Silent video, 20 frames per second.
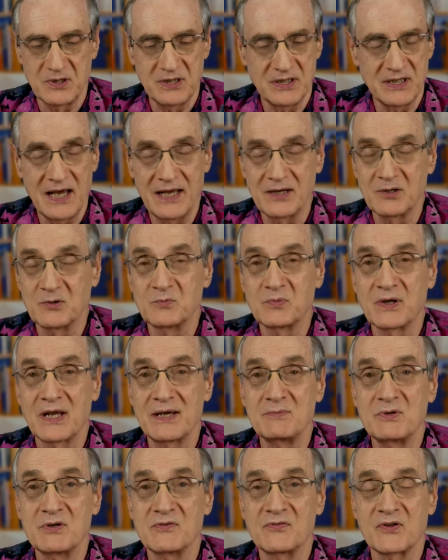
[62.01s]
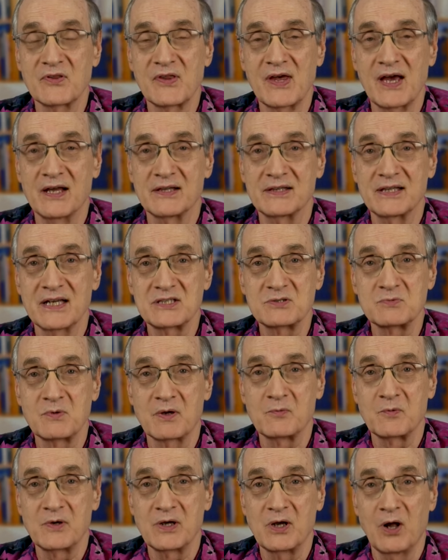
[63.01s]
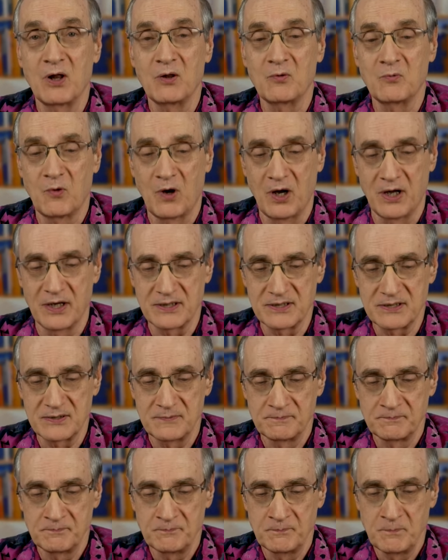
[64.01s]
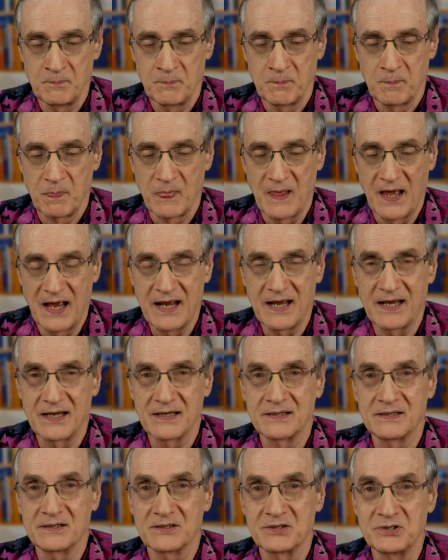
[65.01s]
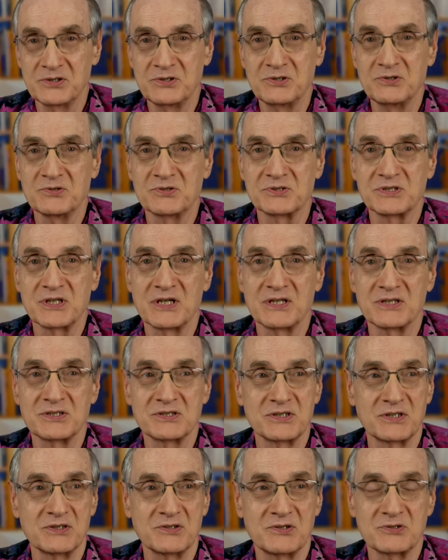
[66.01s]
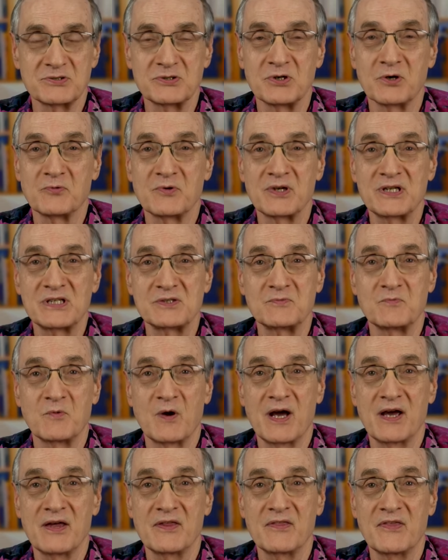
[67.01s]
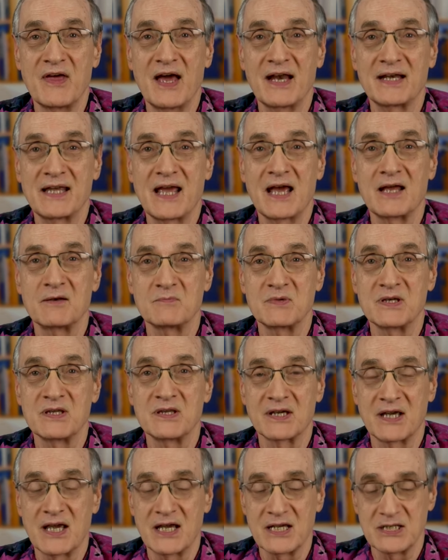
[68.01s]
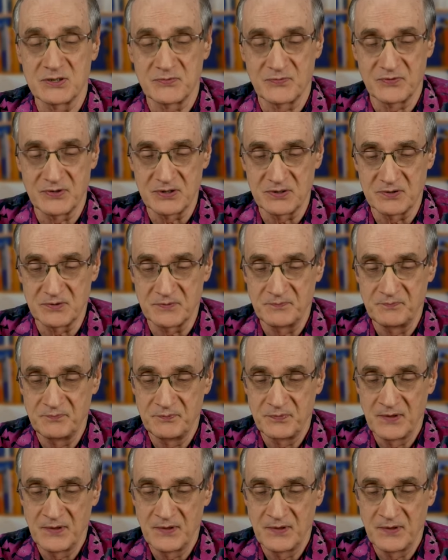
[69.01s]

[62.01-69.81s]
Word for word: Well, I don't blame you for that. That's what we all want. And the good news is, uh, there's no reason why that can't be the case for you.